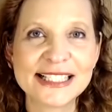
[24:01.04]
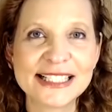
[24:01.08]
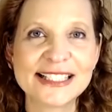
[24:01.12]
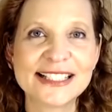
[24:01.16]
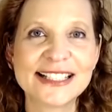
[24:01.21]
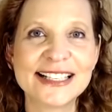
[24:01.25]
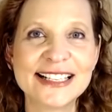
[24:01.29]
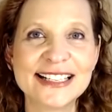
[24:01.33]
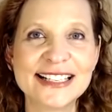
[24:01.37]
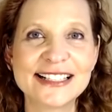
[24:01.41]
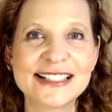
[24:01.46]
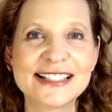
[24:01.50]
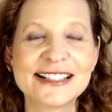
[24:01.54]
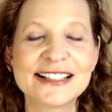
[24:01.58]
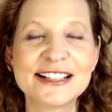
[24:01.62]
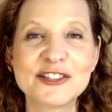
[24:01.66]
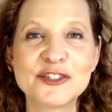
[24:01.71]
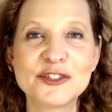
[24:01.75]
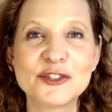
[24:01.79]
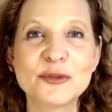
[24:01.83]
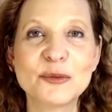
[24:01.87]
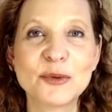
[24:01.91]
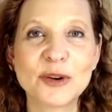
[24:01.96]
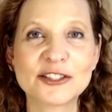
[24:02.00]
it is
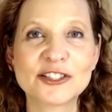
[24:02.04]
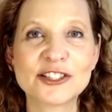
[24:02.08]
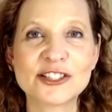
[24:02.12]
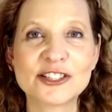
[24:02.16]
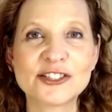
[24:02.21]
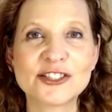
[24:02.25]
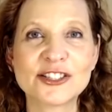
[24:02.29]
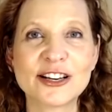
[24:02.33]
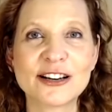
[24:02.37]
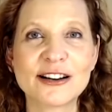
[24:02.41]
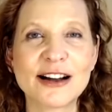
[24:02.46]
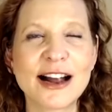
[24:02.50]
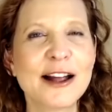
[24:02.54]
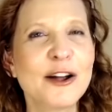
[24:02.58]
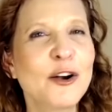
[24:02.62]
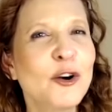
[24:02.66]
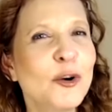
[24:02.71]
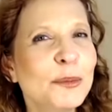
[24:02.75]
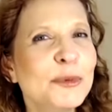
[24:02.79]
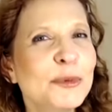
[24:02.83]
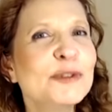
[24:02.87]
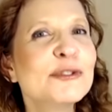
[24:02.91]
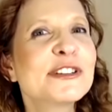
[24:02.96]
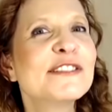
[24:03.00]
that you want to share. I
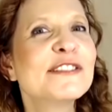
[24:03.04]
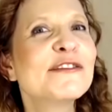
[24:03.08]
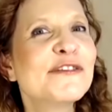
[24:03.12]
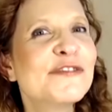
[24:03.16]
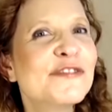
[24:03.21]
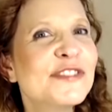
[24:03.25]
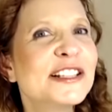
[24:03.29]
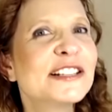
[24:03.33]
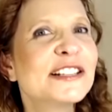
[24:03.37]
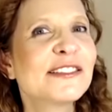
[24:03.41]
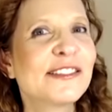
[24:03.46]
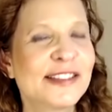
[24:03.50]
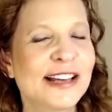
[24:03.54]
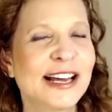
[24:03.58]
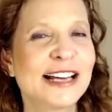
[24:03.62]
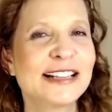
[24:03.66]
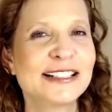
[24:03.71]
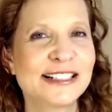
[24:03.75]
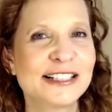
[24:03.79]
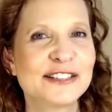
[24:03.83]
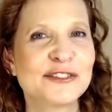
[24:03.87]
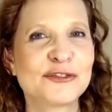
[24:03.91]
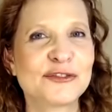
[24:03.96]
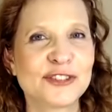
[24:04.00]
hope you can feel that
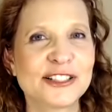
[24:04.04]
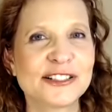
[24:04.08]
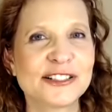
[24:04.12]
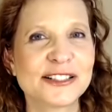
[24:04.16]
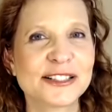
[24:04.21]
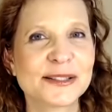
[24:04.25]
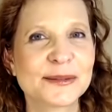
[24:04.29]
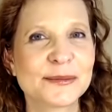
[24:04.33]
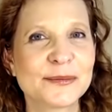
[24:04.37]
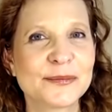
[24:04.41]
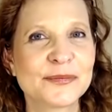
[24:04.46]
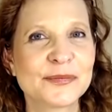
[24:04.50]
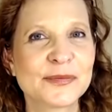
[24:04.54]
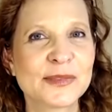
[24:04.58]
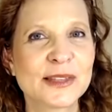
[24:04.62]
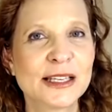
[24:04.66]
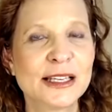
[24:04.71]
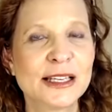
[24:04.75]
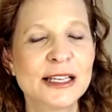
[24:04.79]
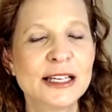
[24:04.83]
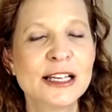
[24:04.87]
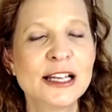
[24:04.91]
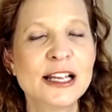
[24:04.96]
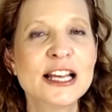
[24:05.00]
difference.
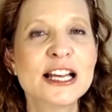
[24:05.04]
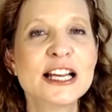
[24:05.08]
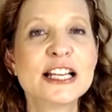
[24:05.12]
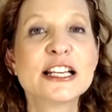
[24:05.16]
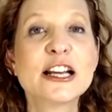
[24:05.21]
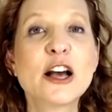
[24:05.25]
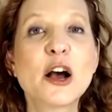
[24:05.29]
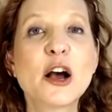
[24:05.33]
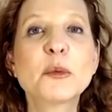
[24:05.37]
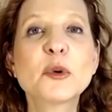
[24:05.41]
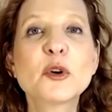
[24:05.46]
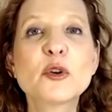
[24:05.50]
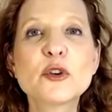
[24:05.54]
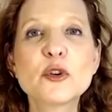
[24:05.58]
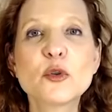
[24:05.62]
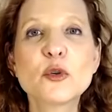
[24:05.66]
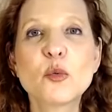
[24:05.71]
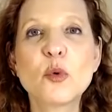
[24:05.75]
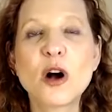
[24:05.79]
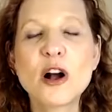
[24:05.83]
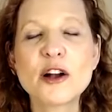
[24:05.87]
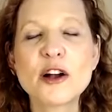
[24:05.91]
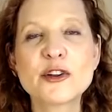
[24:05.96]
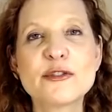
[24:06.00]
Now I'm going to
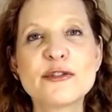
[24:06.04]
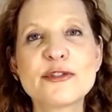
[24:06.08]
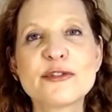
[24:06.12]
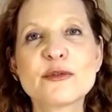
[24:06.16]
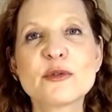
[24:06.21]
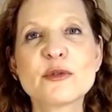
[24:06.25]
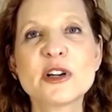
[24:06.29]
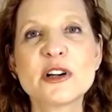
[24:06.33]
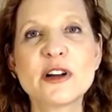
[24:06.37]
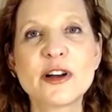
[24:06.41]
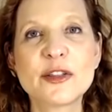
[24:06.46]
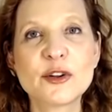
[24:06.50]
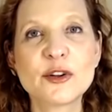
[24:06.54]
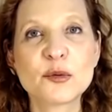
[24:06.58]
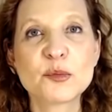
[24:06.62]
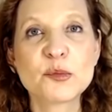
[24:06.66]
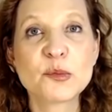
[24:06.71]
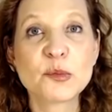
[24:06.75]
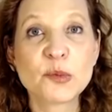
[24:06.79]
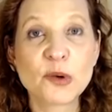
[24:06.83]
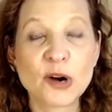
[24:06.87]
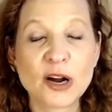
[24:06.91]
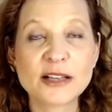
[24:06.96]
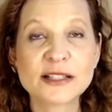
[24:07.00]
walk you through another
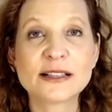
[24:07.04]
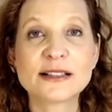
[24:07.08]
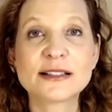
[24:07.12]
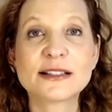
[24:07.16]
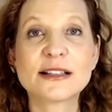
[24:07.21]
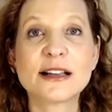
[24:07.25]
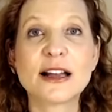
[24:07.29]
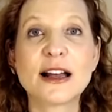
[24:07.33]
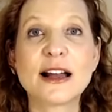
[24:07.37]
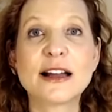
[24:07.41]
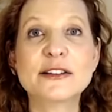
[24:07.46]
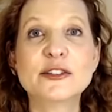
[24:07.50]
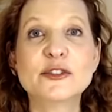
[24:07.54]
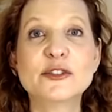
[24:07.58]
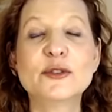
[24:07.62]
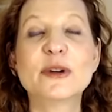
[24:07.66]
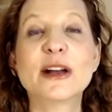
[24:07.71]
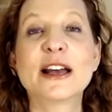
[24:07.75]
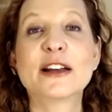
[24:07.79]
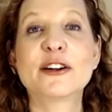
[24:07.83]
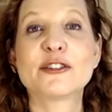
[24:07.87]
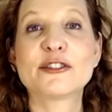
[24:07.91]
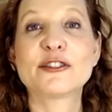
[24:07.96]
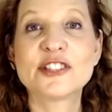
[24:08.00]
process I do
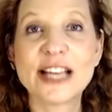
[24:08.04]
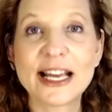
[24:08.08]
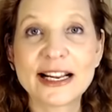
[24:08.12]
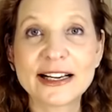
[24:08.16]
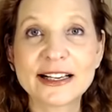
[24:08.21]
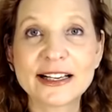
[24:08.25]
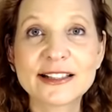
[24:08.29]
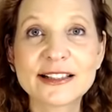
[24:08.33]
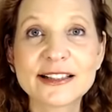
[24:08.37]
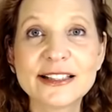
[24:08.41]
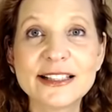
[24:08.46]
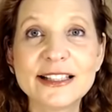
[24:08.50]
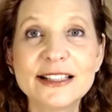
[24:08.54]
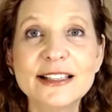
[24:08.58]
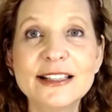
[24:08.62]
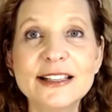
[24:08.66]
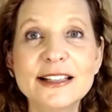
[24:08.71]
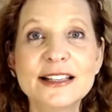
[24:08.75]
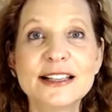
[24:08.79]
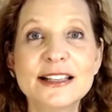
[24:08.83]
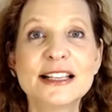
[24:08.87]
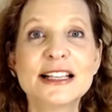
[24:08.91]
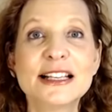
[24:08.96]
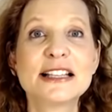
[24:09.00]

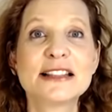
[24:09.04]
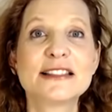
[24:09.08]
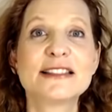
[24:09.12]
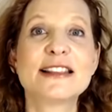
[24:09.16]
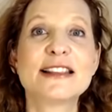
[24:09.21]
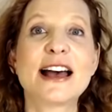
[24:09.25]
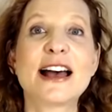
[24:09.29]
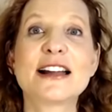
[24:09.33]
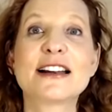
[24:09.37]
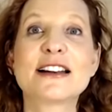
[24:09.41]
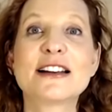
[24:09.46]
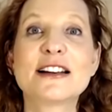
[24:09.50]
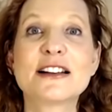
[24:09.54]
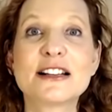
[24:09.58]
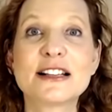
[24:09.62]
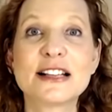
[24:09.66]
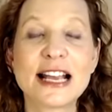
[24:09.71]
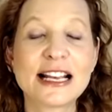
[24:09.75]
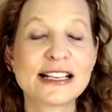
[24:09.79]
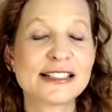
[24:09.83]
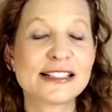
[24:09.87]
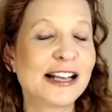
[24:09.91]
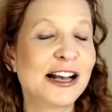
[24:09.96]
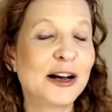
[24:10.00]
energetically that
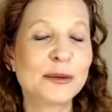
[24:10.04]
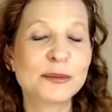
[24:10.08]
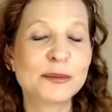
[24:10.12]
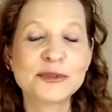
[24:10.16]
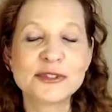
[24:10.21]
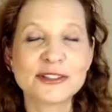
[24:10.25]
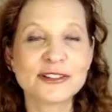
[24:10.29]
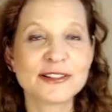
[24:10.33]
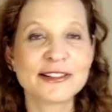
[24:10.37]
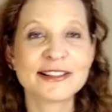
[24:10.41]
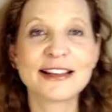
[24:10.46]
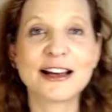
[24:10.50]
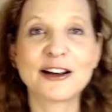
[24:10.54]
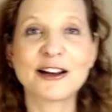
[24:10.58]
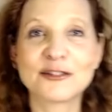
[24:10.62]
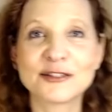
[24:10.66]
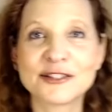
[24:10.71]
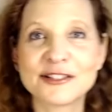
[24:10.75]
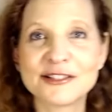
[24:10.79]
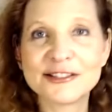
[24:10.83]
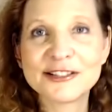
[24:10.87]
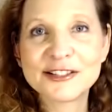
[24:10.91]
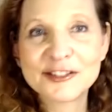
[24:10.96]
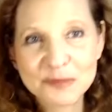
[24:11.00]
has helped
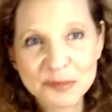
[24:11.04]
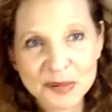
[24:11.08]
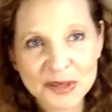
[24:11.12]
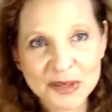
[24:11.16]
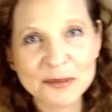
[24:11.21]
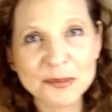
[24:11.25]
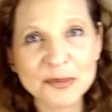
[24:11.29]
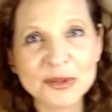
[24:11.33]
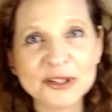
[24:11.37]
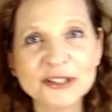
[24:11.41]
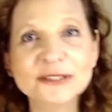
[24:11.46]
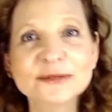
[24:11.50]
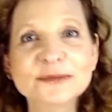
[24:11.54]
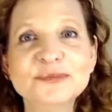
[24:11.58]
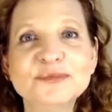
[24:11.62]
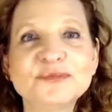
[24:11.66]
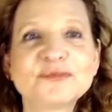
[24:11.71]
thousands of people